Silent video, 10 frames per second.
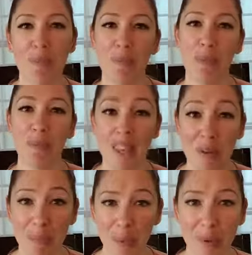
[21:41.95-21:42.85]
with
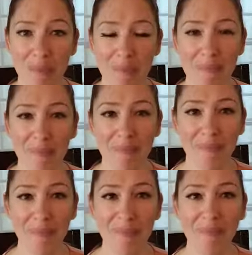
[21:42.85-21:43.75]
people?
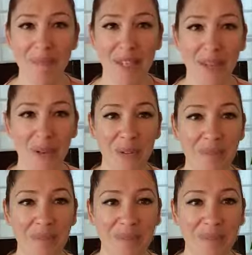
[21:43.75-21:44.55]
You know?